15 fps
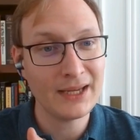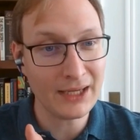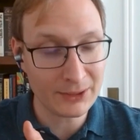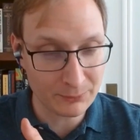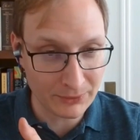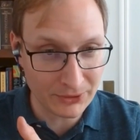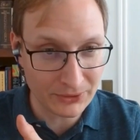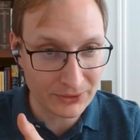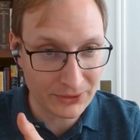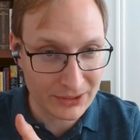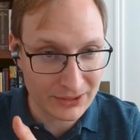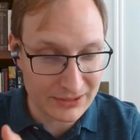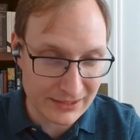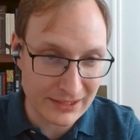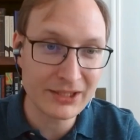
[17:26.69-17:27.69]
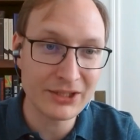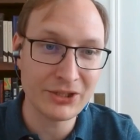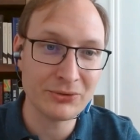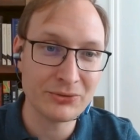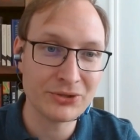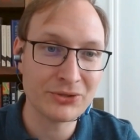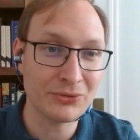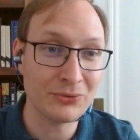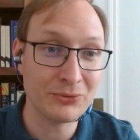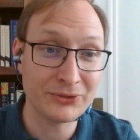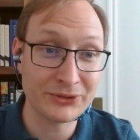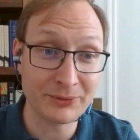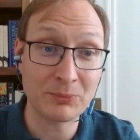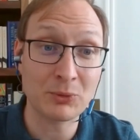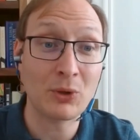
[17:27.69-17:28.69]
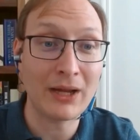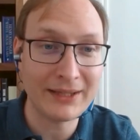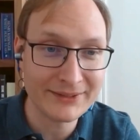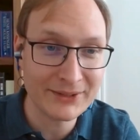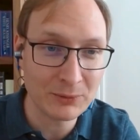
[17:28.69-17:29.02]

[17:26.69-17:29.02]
It will continue to surprise